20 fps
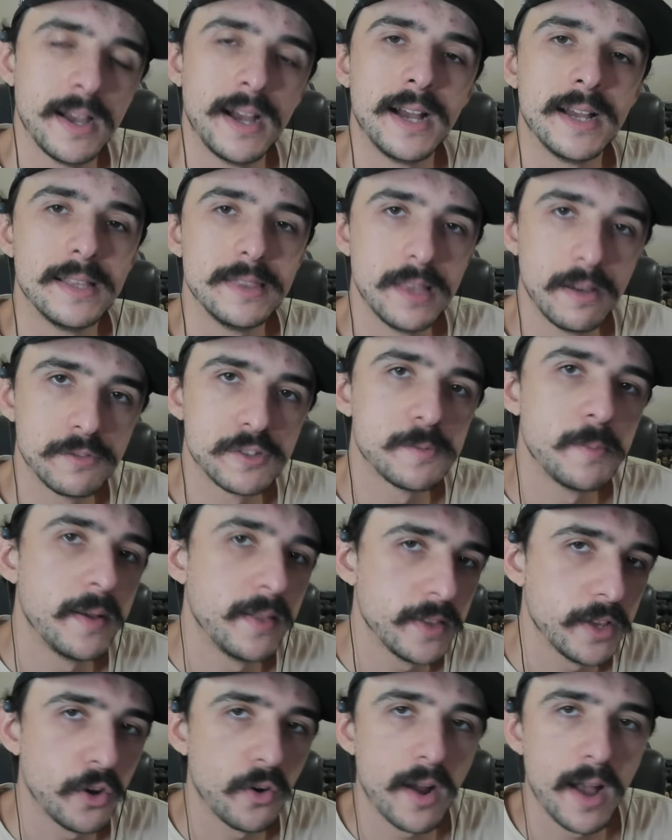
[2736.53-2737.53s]
I love
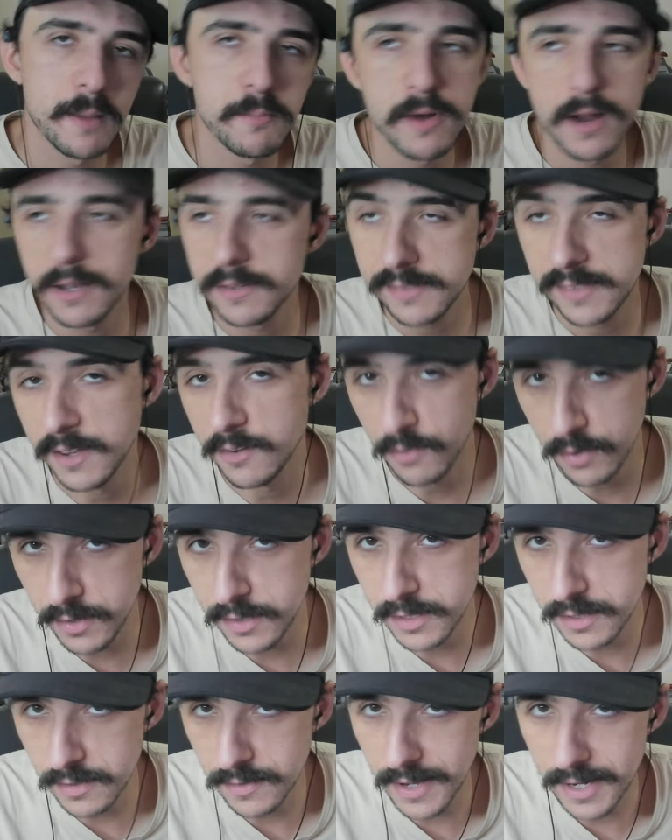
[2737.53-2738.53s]
smelling your eyebrows. They're
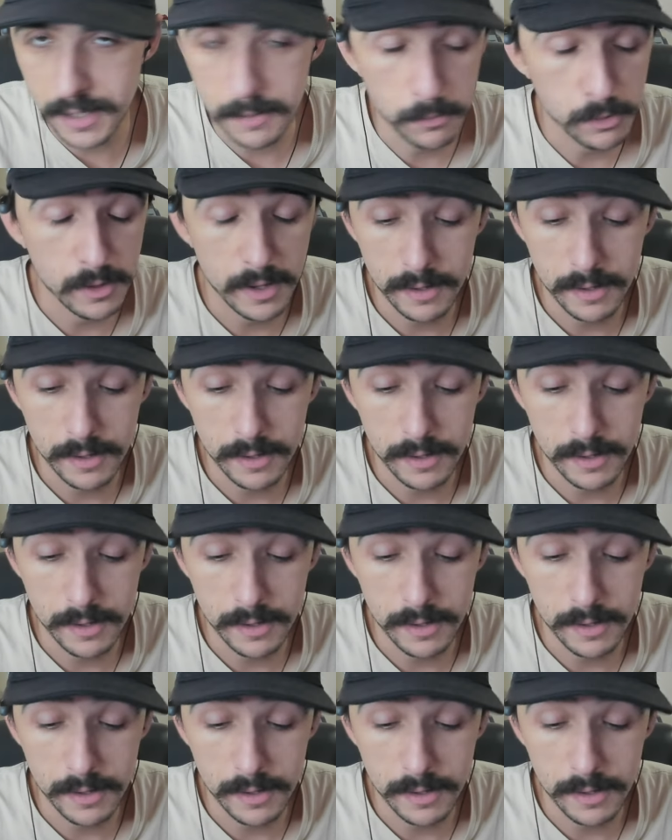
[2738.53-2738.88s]
really delectable.